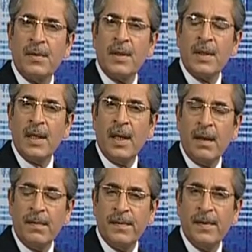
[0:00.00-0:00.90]

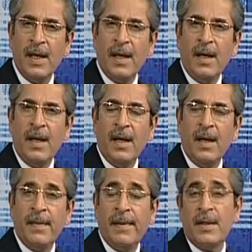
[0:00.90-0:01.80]
yourself
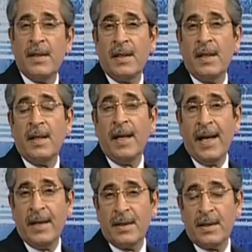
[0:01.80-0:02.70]
and then seek
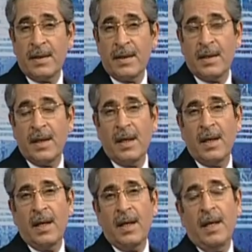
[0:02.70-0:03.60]
answers
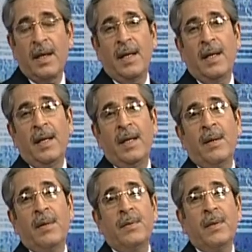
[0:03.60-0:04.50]
in
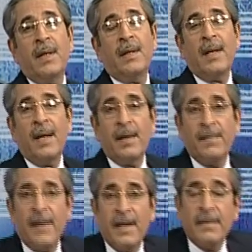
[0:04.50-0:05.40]
order to
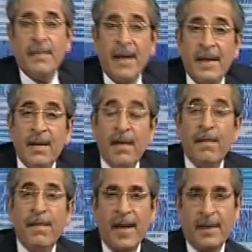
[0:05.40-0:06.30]
arrive at the right
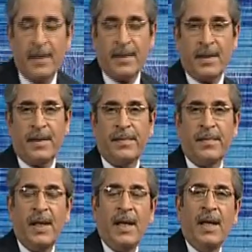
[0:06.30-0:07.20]
findings.
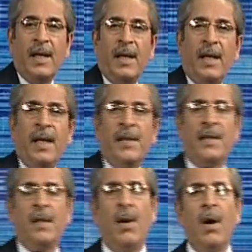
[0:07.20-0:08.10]
It is
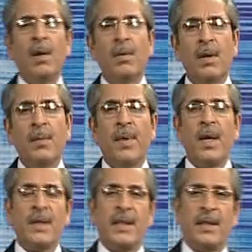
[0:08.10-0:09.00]
an ongoing
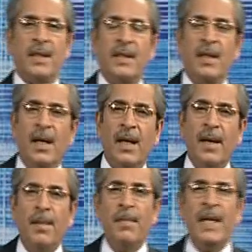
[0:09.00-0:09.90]
process,
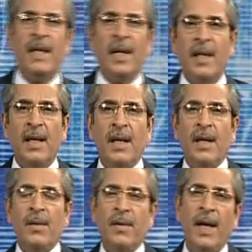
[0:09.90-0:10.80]
meaning
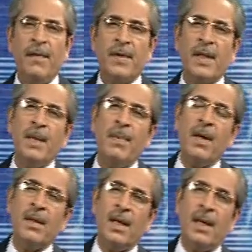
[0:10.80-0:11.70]
you have to keep
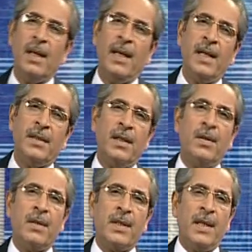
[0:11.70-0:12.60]
on asking
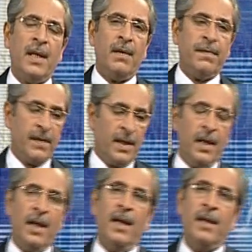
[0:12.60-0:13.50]
yourself
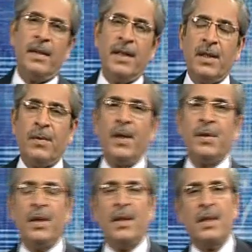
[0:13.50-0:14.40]
these
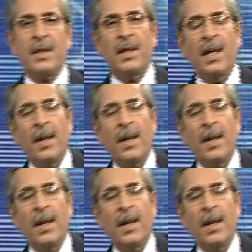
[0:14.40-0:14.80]
questions,